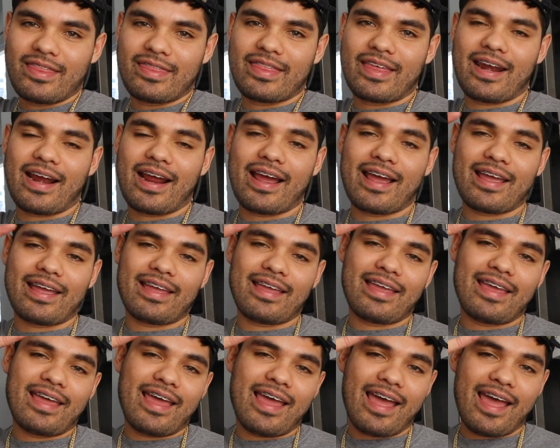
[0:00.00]
that I
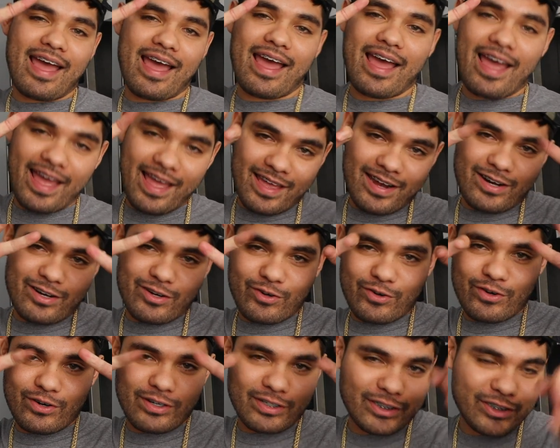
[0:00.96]
had a
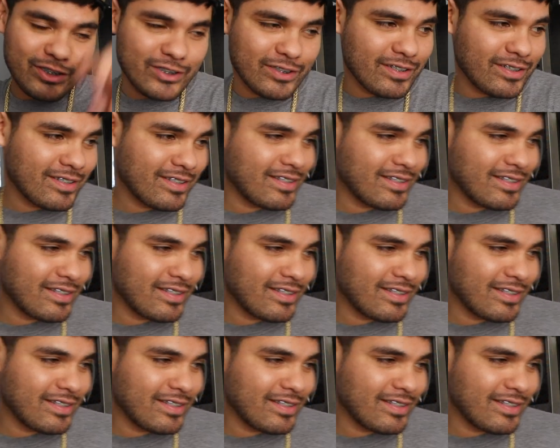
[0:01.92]
crush on.